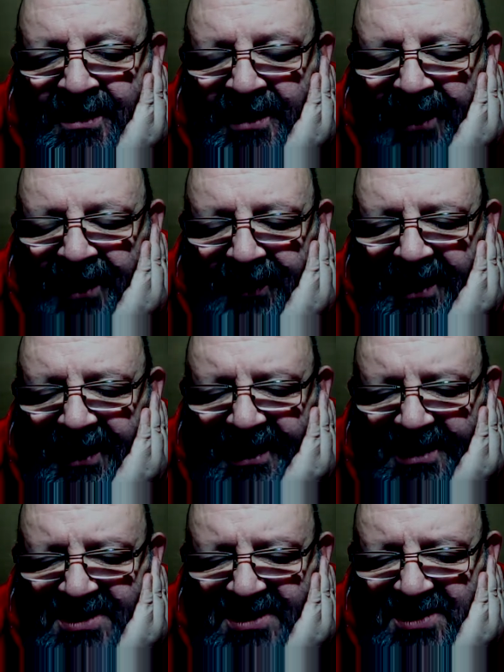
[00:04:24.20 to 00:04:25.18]
I think
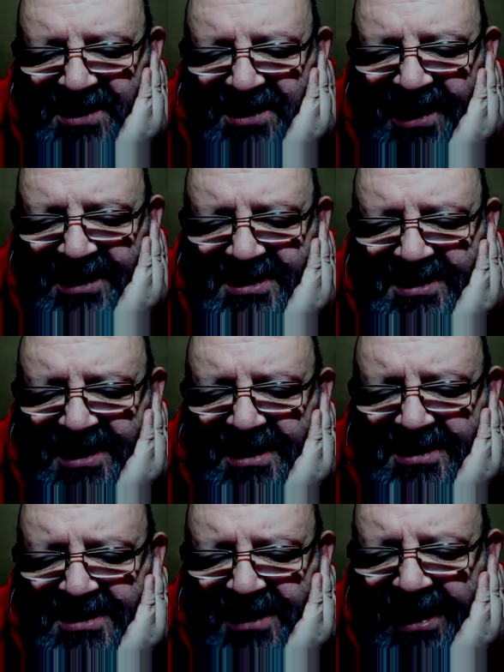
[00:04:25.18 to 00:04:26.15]
it's a
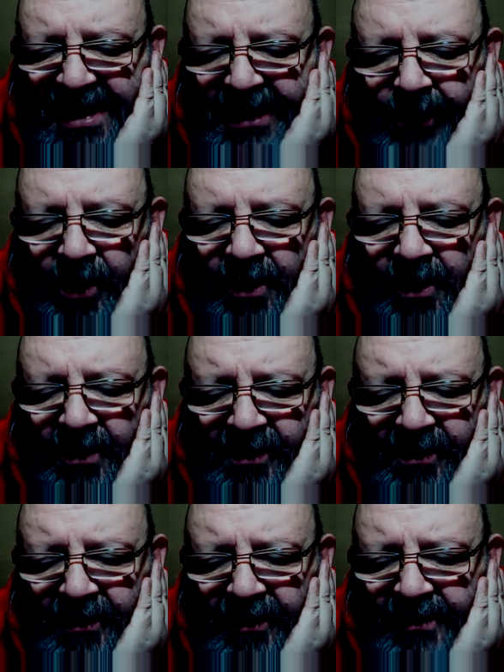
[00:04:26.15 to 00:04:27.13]
DCC
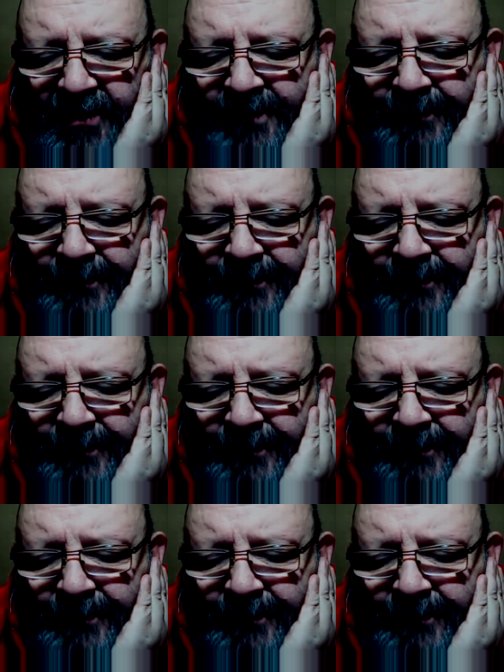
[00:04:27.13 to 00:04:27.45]
loco.